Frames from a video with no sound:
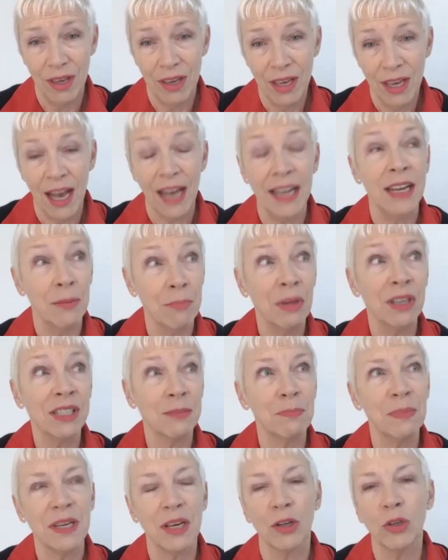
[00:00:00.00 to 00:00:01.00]
And it
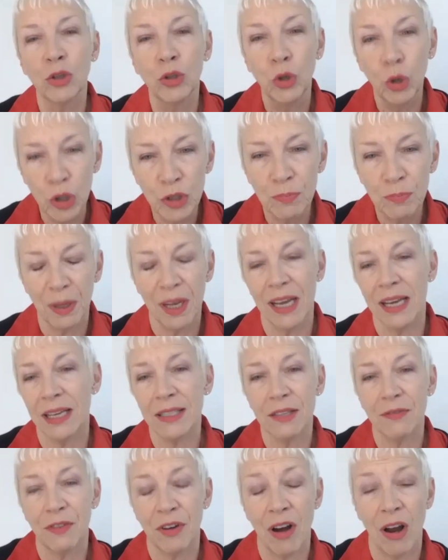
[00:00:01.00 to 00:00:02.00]
must be a good place
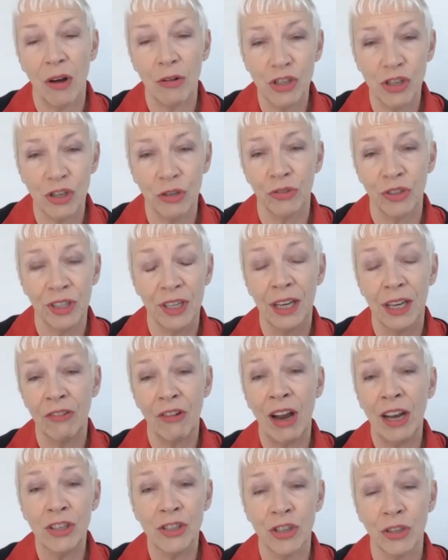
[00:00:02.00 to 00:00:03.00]
for our children and
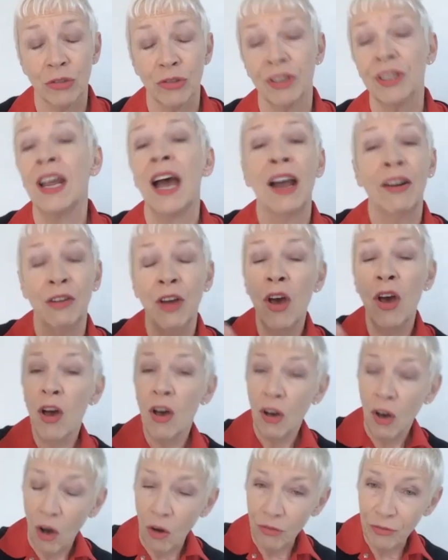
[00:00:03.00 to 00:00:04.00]
grandchildren and
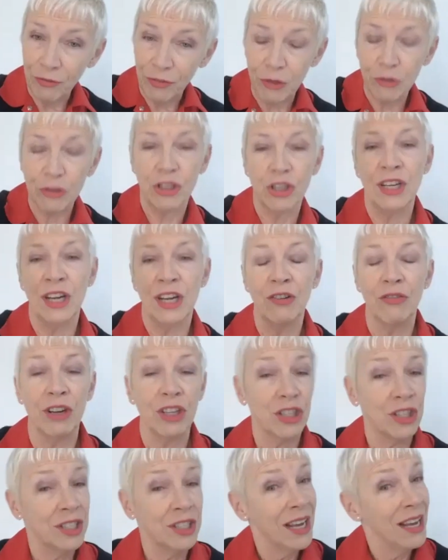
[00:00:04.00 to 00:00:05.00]
future
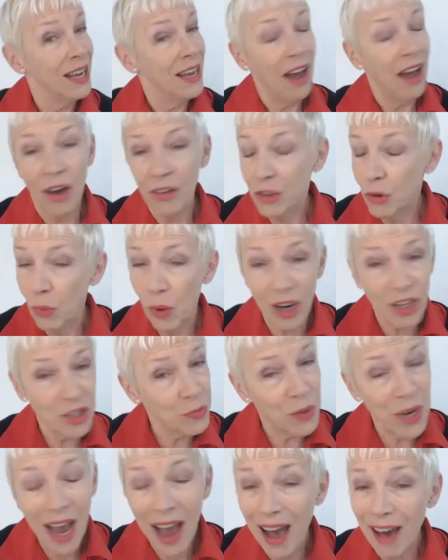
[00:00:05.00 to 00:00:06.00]
generations. Otherwise,
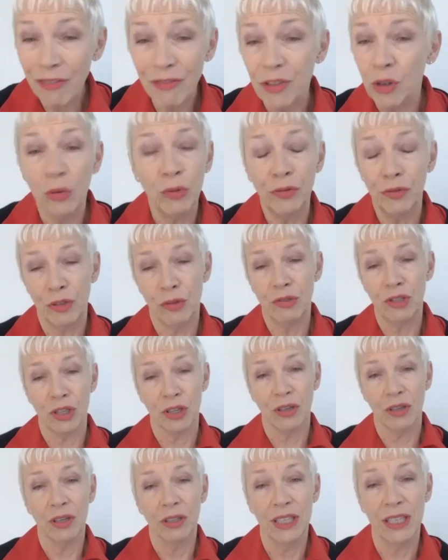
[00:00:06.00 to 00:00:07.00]
we have no
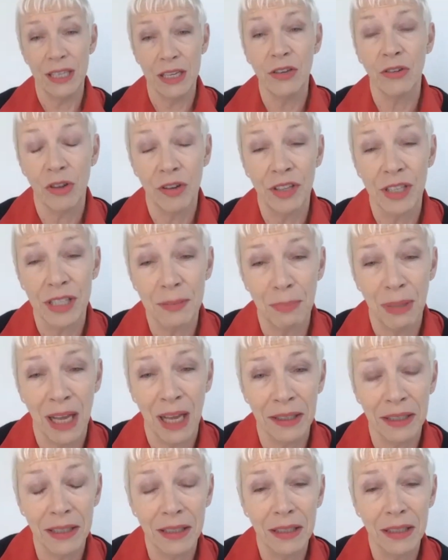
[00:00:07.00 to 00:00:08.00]
future here on this planet.